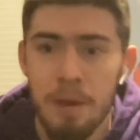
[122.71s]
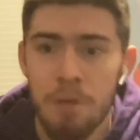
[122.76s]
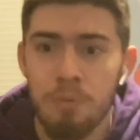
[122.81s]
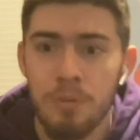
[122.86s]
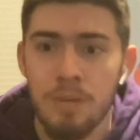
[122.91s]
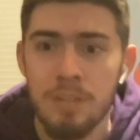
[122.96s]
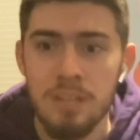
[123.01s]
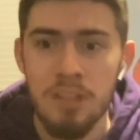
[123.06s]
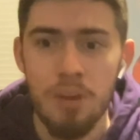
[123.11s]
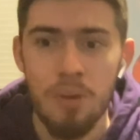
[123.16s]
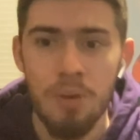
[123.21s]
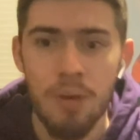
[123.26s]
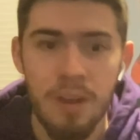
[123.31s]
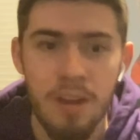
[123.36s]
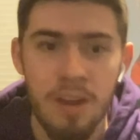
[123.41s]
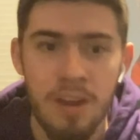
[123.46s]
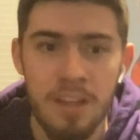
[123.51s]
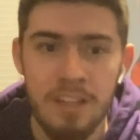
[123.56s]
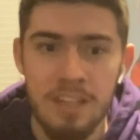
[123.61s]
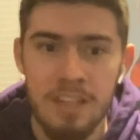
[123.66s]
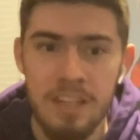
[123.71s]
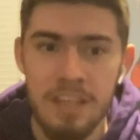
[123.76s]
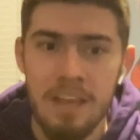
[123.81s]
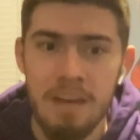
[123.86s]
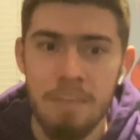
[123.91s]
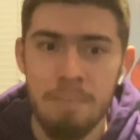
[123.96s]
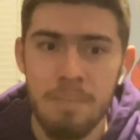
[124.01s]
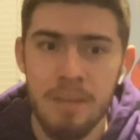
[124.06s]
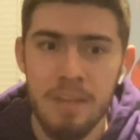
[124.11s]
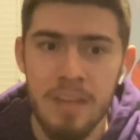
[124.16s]
what's going on in the
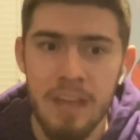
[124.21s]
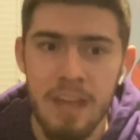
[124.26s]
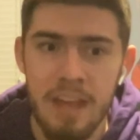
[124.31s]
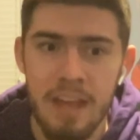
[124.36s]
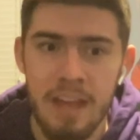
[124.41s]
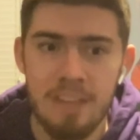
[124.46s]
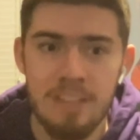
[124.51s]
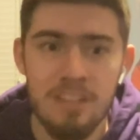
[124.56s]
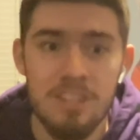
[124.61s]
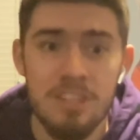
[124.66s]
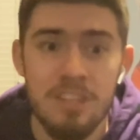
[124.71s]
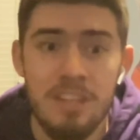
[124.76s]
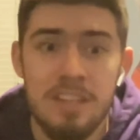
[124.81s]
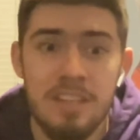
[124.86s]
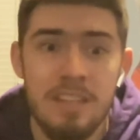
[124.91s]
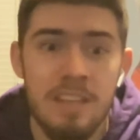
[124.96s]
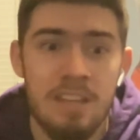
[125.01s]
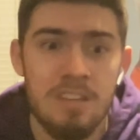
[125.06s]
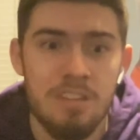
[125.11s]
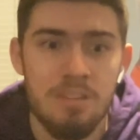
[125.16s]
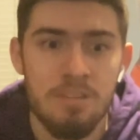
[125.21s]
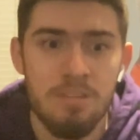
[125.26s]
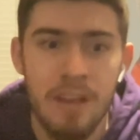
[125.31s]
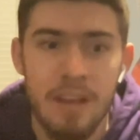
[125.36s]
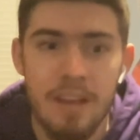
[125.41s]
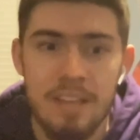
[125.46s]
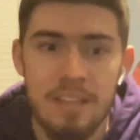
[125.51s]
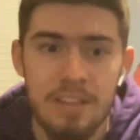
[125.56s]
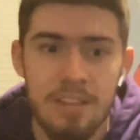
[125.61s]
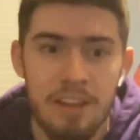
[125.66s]
NBA, I suggest that you
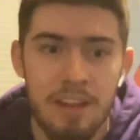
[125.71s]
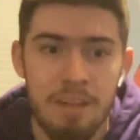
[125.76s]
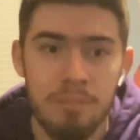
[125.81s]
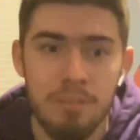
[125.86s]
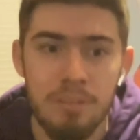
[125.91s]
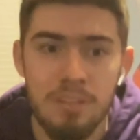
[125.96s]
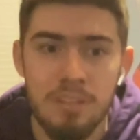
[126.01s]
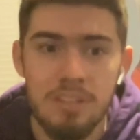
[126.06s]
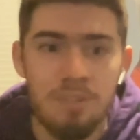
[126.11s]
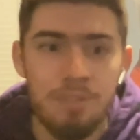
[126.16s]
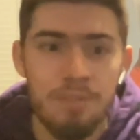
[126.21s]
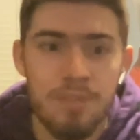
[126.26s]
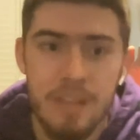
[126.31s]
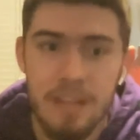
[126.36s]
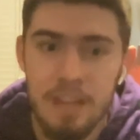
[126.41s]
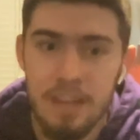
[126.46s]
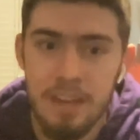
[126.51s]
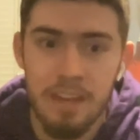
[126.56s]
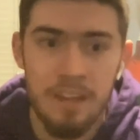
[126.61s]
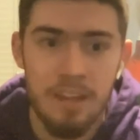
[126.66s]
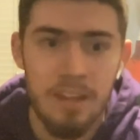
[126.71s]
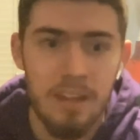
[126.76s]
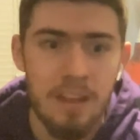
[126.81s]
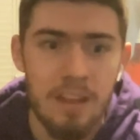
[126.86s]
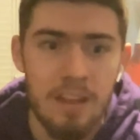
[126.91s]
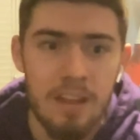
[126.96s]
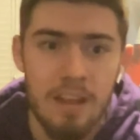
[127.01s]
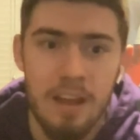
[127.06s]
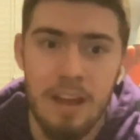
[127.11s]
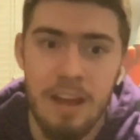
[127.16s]
guys are able to tune in.
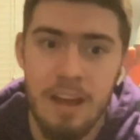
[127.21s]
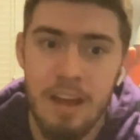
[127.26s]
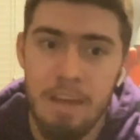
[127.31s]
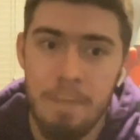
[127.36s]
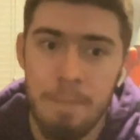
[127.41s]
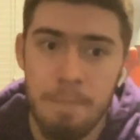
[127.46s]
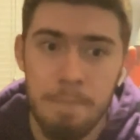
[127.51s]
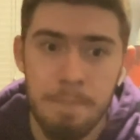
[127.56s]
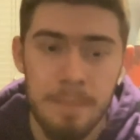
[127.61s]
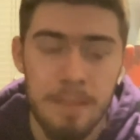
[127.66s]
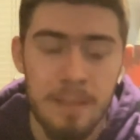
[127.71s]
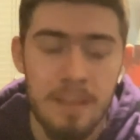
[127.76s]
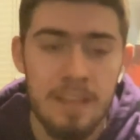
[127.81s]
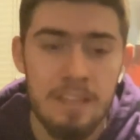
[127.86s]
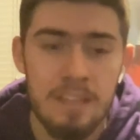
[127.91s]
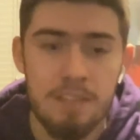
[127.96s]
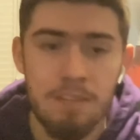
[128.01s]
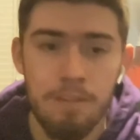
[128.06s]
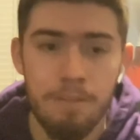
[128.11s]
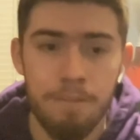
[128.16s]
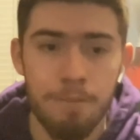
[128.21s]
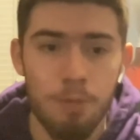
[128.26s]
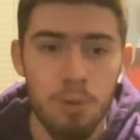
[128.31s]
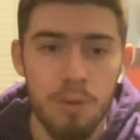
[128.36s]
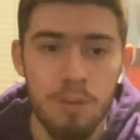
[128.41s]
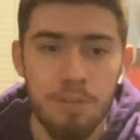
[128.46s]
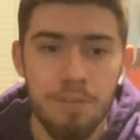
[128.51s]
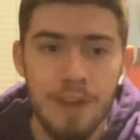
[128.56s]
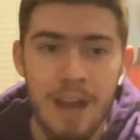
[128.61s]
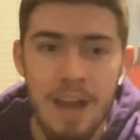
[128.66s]
It's 4
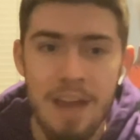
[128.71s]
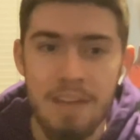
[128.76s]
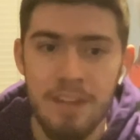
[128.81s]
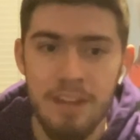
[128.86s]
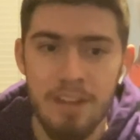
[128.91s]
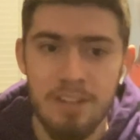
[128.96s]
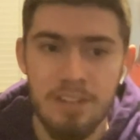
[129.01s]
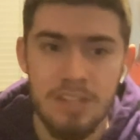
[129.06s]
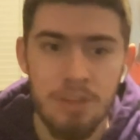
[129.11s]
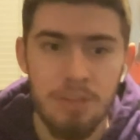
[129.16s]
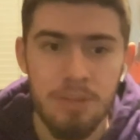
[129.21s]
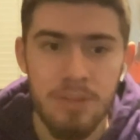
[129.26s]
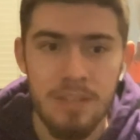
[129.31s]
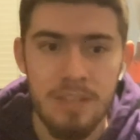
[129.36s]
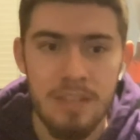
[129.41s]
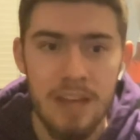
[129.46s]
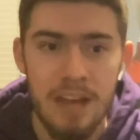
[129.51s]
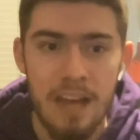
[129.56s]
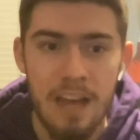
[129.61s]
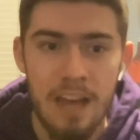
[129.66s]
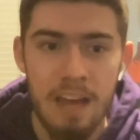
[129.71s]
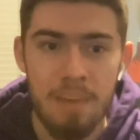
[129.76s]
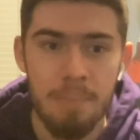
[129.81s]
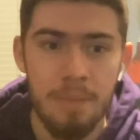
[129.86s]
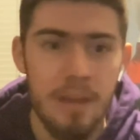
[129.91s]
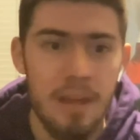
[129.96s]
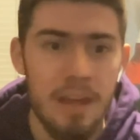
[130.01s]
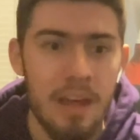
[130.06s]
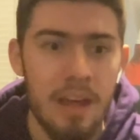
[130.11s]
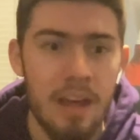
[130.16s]
to 5 Arizona
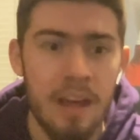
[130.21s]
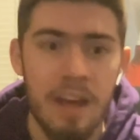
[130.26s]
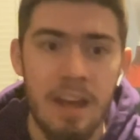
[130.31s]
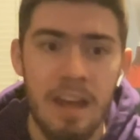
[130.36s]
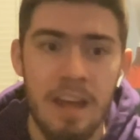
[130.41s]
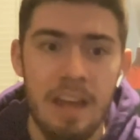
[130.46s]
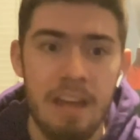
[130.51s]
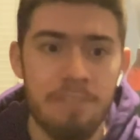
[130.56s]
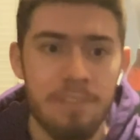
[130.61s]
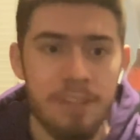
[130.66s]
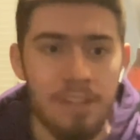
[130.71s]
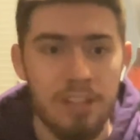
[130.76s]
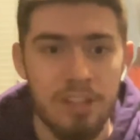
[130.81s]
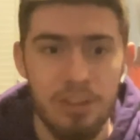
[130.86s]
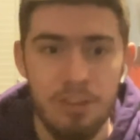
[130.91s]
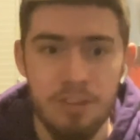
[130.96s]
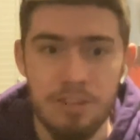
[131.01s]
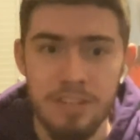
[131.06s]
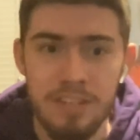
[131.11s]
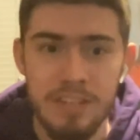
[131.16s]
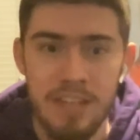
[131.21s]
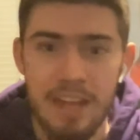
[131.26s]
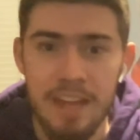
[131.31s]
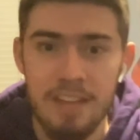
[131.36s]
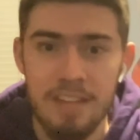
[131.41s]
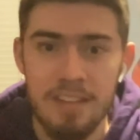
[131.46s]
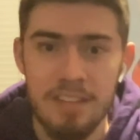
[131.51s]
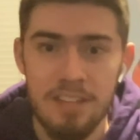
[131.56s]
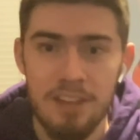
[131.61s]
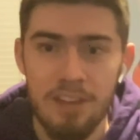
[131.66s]
time every
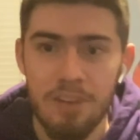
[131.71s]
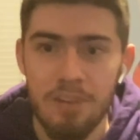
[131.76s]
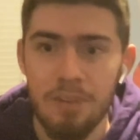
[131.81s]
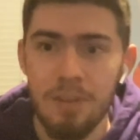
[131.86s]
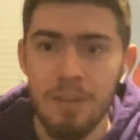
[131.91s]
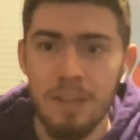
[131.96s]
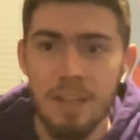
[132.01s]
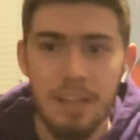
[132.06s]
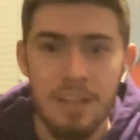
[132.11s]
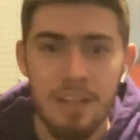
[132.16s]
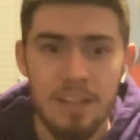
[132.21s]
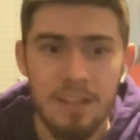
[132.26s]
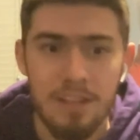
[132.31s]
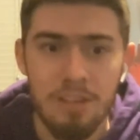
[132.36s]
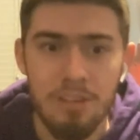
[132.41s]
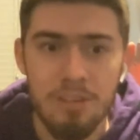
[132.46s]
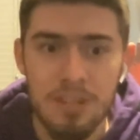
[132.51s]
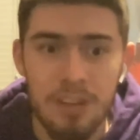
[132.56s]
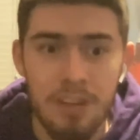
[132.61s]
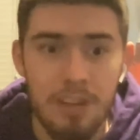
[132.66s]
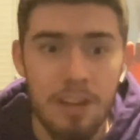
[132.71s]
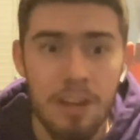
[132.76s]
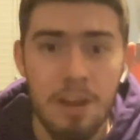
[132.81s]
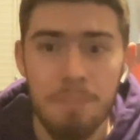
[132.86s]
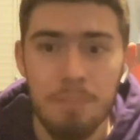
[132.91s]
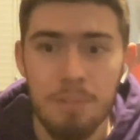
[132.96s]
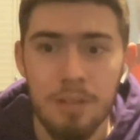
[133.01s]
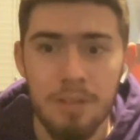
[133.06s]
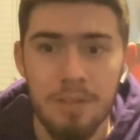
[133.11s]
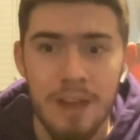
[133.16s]
Thursday. So those are the
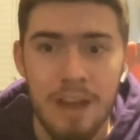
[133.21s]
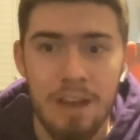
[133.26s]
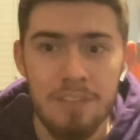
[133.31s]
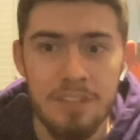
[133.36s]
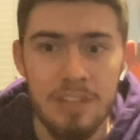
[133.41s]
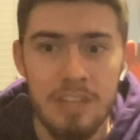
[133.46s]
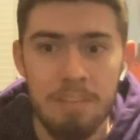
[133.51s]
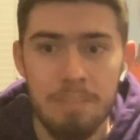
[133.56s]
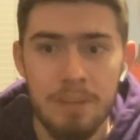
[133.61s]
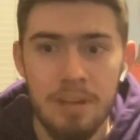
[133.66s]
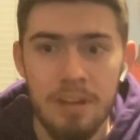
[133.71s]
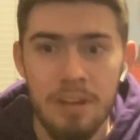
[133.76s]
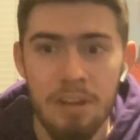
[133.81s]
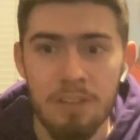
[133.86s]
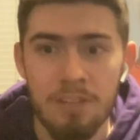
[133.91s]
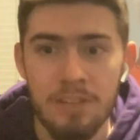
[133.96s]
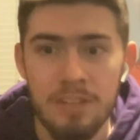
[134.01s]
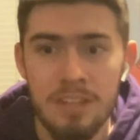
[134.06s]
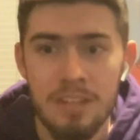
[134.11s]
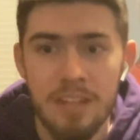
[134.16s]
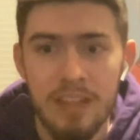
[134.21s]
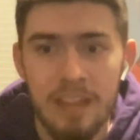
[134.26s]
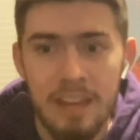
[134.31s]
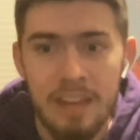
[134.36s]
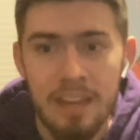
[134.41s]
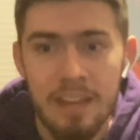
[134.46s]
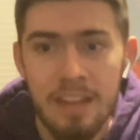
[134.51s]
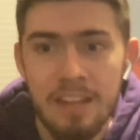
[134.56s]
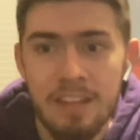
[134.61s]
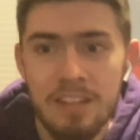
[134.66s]
couple of housekeeping notes,
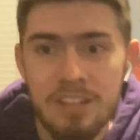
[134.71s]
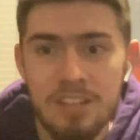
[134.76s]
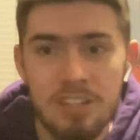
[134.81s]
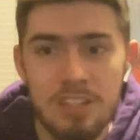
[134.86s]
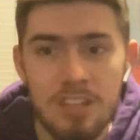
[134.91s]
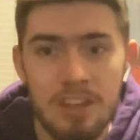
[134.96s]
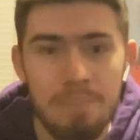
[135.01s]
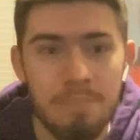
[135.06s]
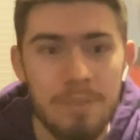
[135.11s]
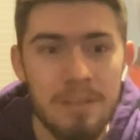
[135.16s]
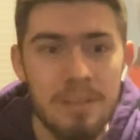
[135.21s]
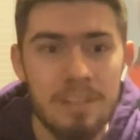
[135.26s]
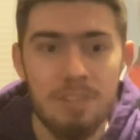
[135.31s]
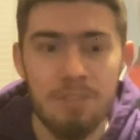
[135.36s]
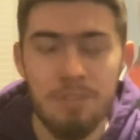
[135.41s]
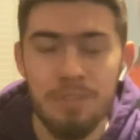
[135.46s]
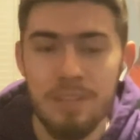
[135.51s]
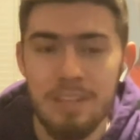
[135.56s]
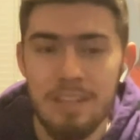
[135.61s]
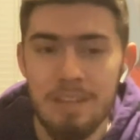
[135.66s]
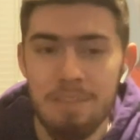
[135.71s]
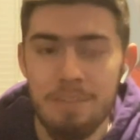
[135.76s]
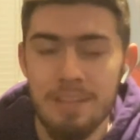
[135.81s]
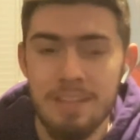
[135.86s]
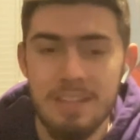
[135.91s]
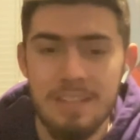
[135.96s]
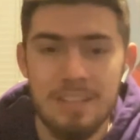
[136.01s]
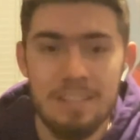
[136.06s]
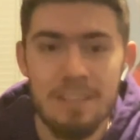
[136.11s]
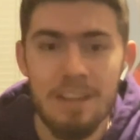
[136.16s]
and let's just jump into it. I mean,
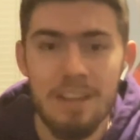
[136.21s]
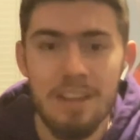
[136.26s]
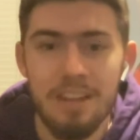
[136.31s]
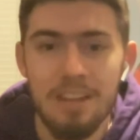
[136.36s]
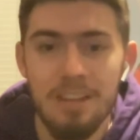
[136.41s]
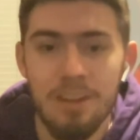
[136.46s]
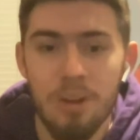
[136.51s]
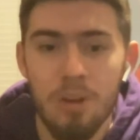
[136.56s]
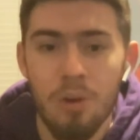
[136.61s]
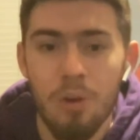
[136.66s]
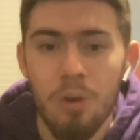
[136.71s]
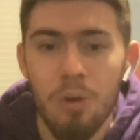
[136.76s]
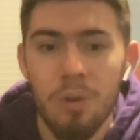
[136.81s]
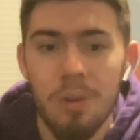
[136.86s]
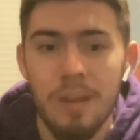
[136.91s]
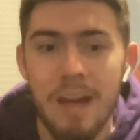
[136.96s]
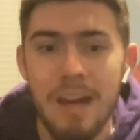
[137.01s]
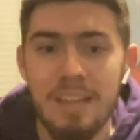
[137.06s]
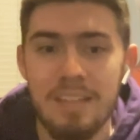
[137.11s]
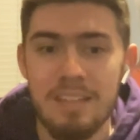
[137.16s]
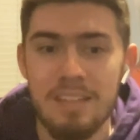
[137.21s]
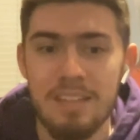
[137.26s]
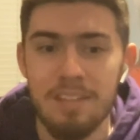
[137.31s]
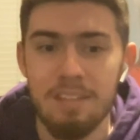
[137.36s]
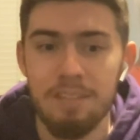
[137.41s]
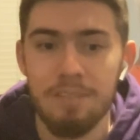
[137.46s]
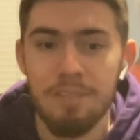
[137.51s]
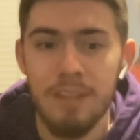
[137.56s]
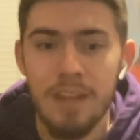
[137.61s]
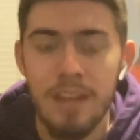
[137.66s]
this is a whole lot of